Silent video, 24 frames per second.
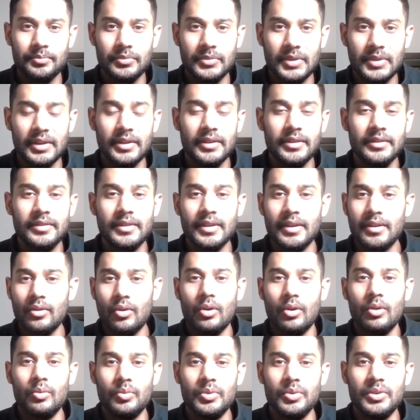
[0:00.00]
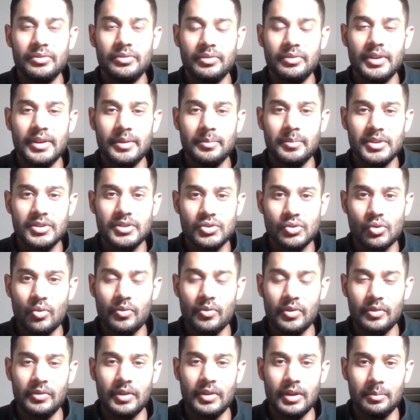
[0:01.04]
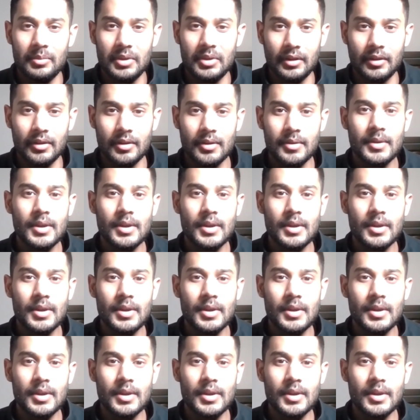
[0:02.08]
things are always very much overwhelming.